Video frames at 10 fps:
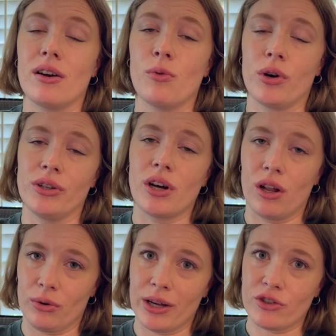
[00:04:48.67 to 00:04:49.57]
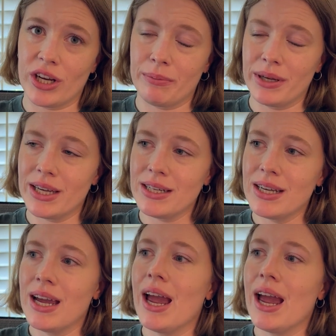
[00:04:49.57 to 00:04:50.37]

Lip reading: world all-around champion,